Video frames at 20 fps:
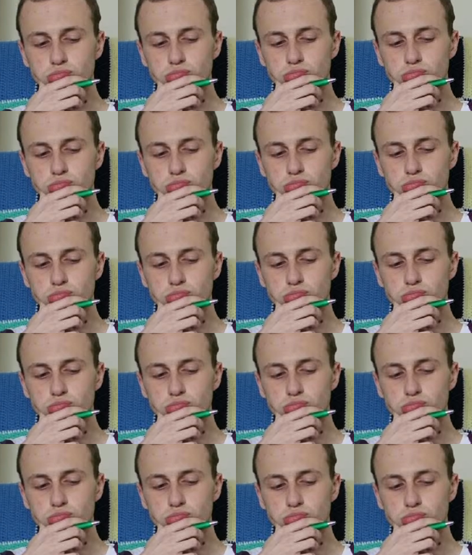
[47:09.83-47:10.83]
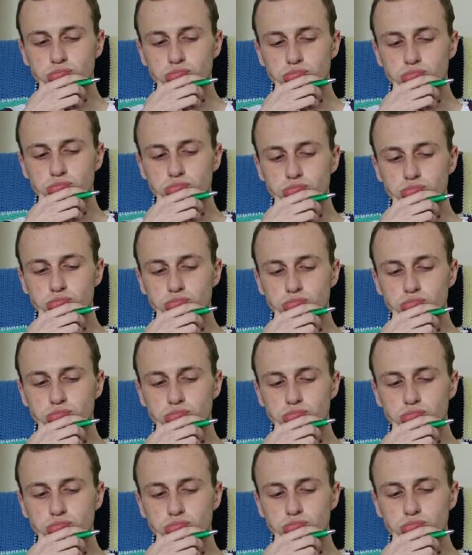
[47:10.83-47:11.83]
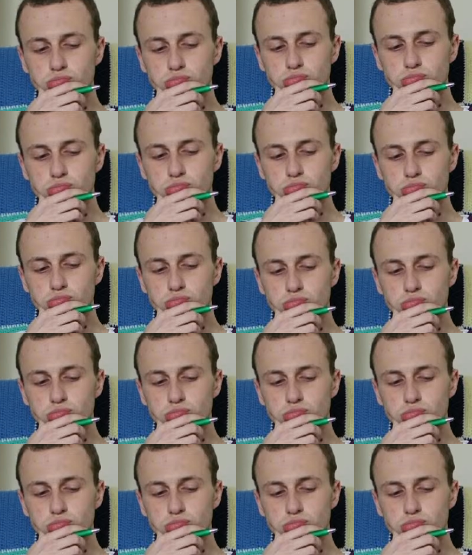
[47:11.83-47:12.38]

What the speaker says: able to or if he even is willing to.